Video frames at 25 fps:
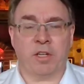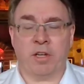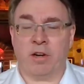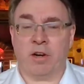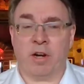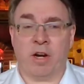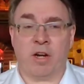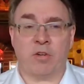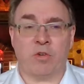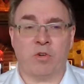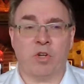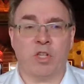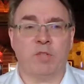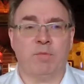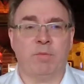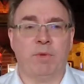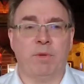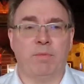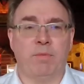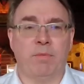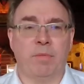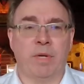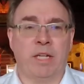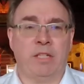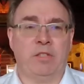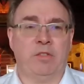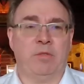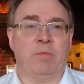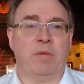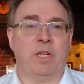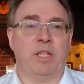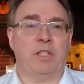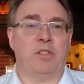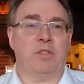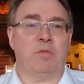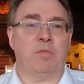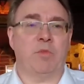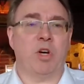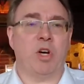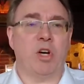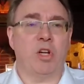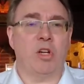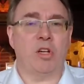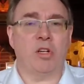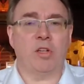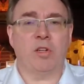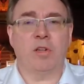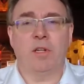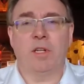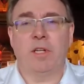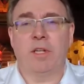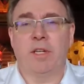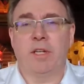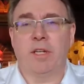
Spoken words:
are going to be much, much smaller